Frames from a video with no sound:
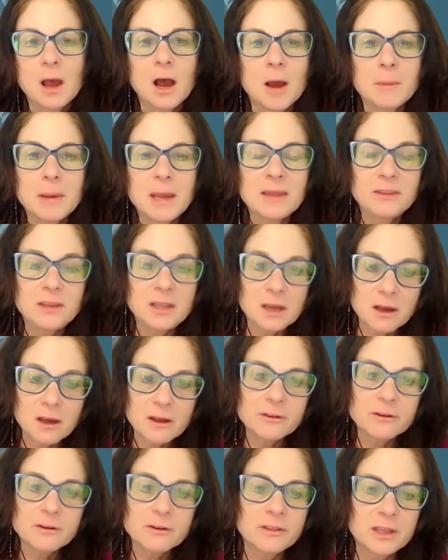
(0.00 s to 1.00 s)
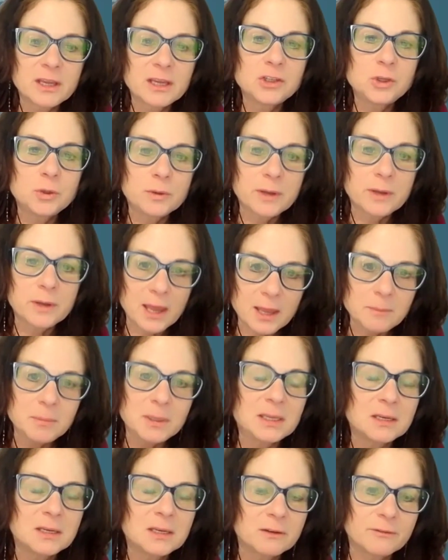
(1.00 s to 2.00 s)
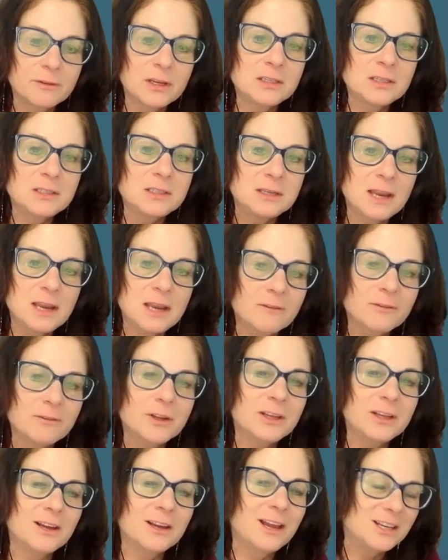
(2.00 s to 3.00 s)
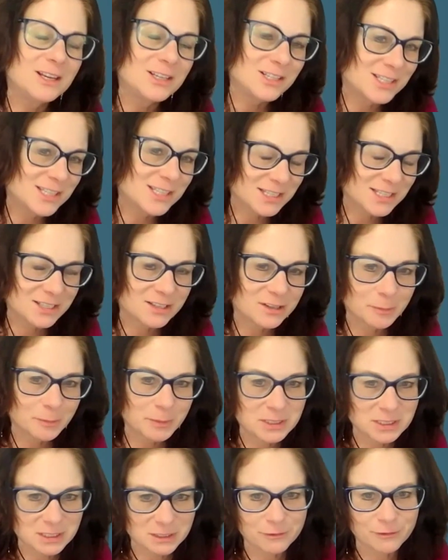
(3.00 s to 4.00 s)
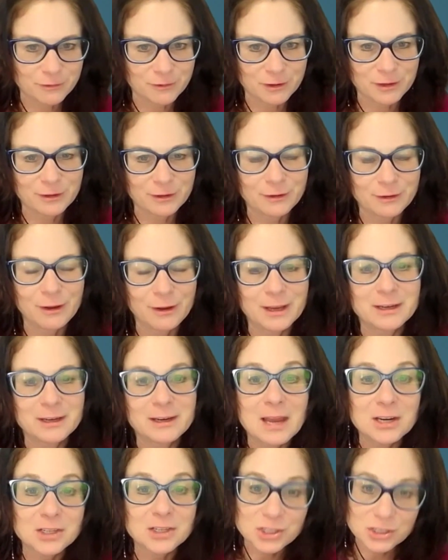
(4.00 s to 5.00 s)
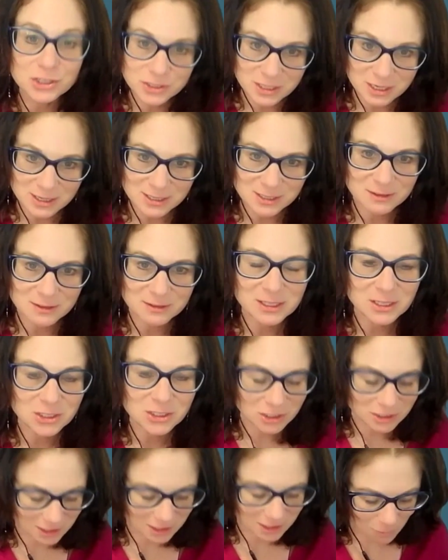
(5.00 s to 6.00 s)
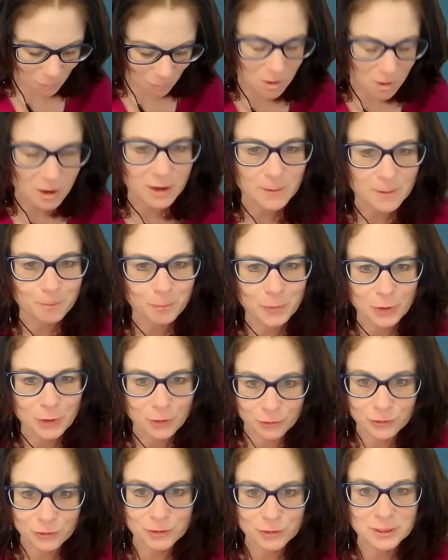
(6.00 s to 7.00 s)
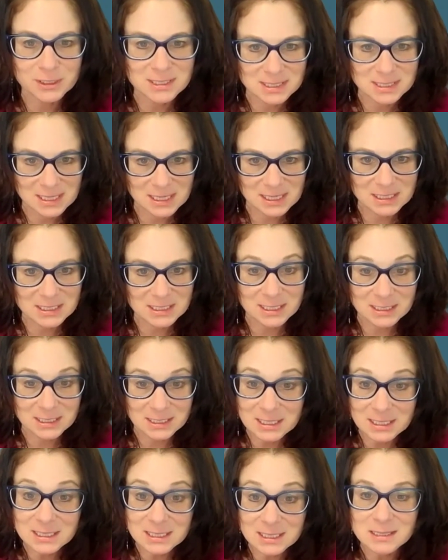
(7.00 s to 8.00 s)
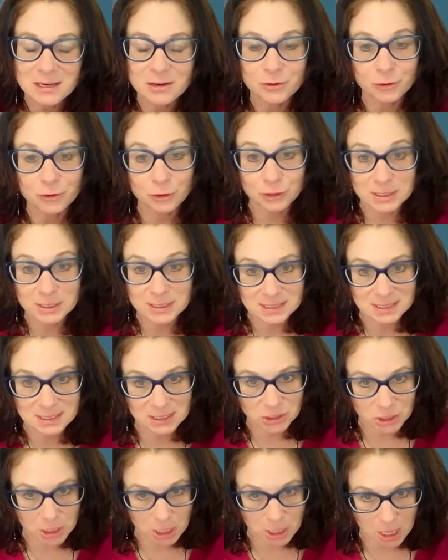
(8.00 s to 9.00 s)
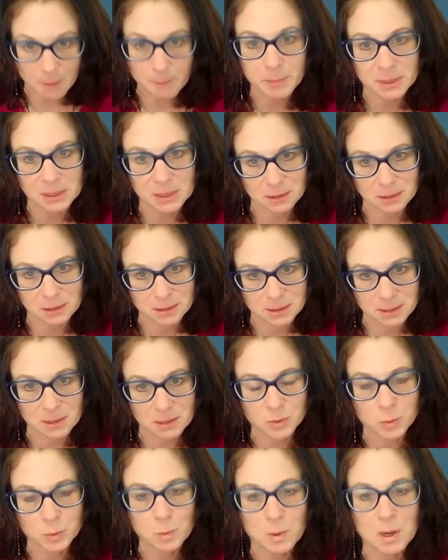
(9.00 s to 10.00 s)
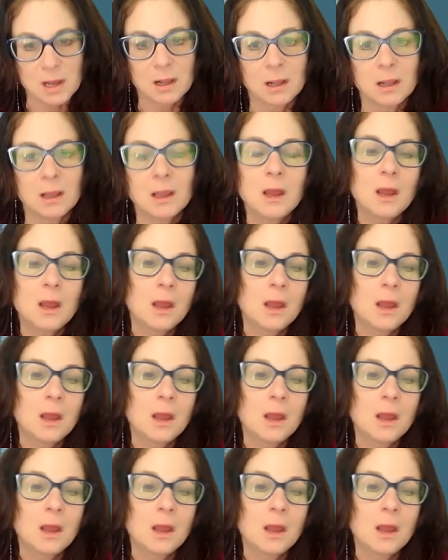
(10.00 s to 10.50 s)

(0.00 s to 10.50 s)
And the other thing is, you can be in every agency is a little bit different. Like National Science Foundation, they want early stage ideas and early stage companies as well.